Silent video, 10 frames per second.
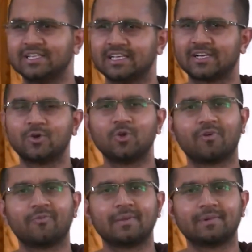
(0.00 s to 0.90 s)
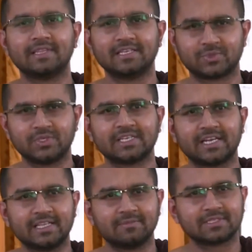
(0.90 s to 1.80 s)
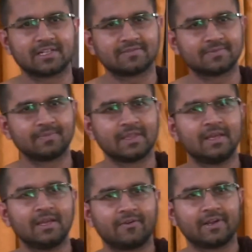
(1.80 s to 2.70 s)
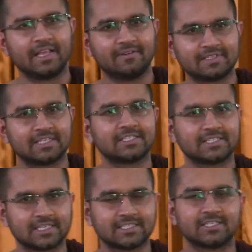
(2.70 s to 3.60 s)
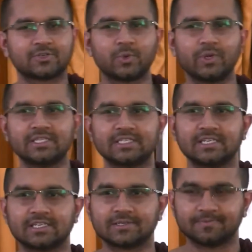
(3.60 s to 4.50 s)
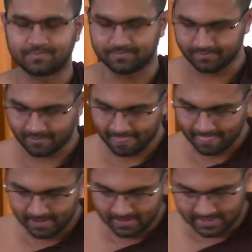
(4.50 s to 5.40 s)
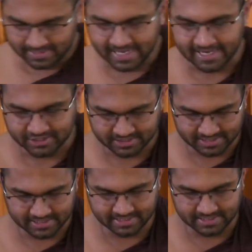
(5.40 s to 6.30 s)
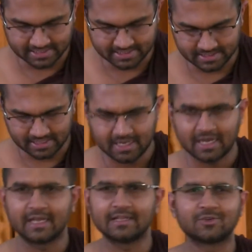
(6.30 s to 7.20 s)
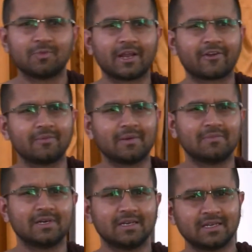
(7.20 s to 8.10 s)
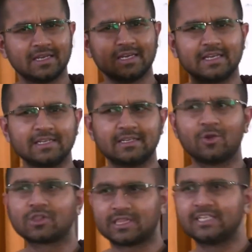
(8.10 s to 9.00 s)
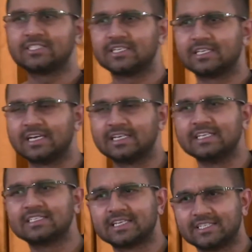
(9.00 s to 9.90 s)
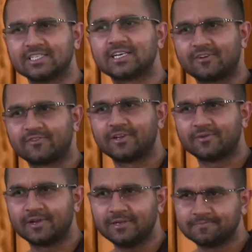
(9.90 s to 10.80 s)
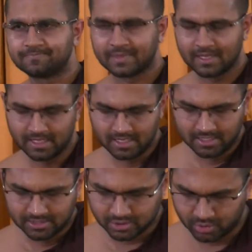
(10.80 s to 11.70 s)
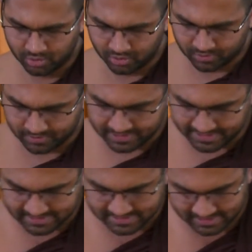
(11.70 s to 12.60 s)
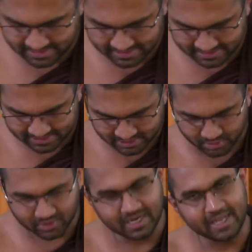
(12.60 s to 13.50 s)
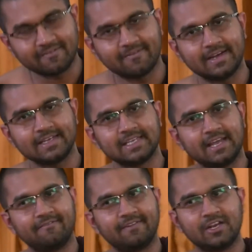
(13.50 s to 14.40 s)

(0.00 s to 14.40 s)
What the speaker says: a group of people, they suicide themselves. There was such a true incident in Asia, to my remember, in North Asia, East Asian country. Right? So likewise, every